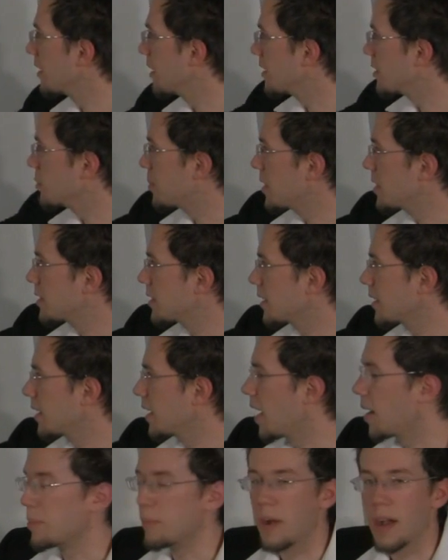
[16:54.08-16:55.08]
It's
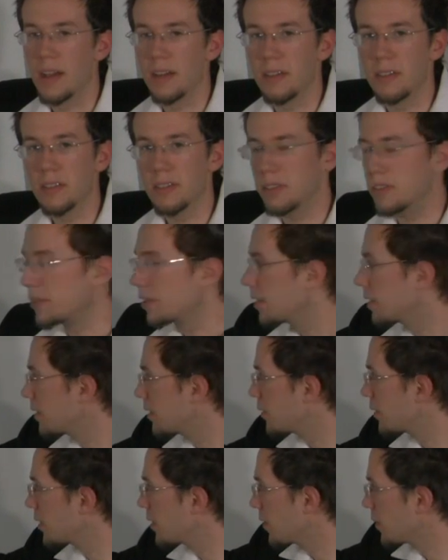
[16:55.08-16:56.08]
basically a minor
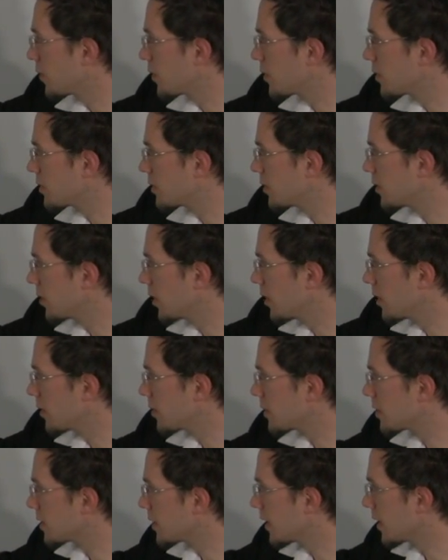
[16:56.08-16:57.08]
third for your first 2
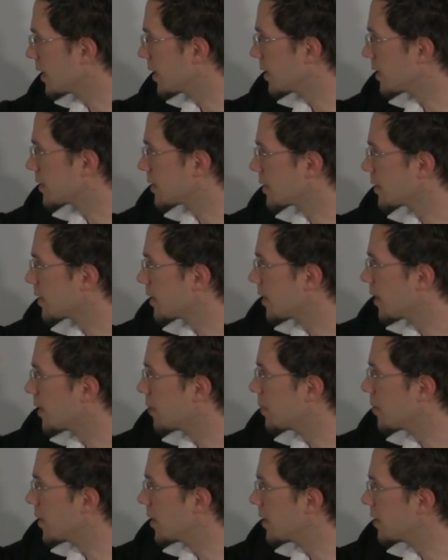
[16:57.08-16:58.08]
notes, then it's a
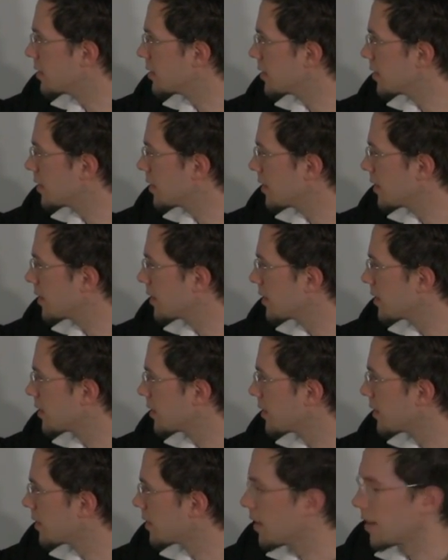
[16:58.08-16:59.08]
major,
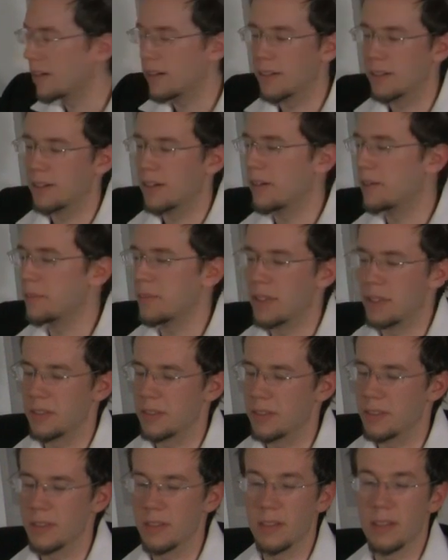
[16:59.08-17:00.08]
or not a
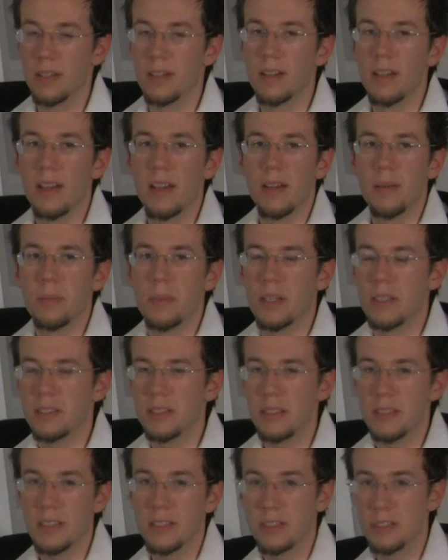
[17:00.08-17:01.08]
major third,
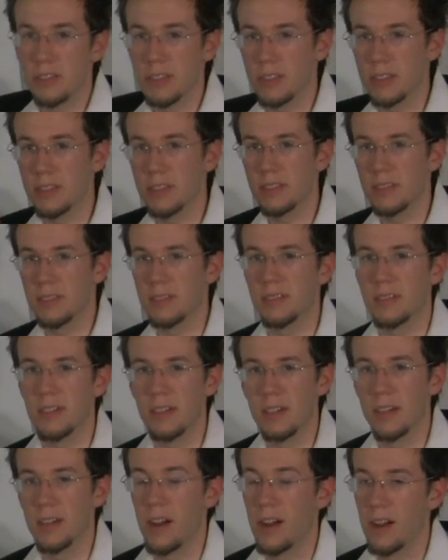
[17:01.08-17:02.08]
basically just
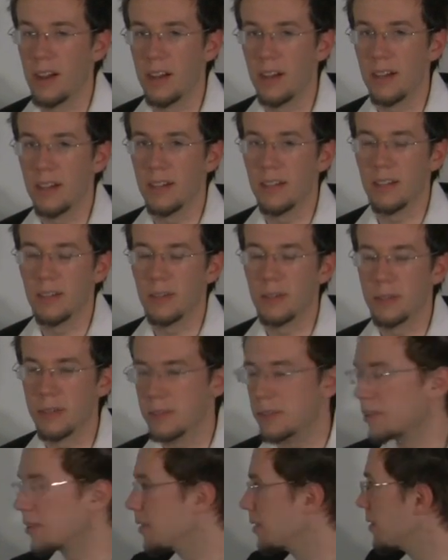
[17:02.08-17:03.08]
a whole
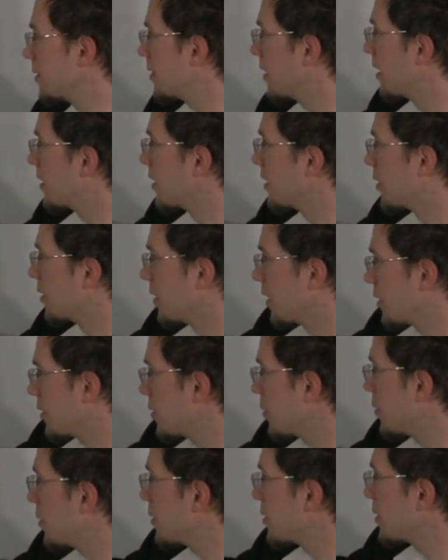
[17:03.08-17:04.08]
tone, and then
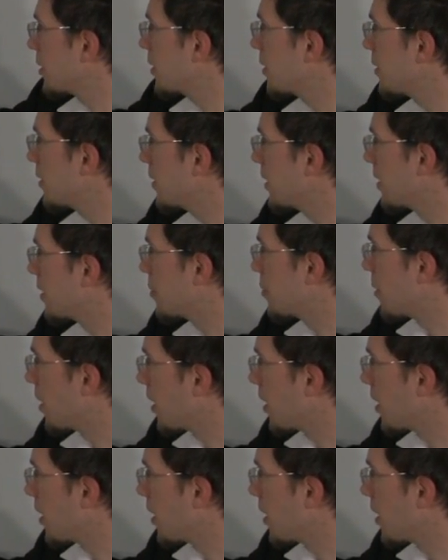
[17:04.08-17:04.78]
another whole tone, and then a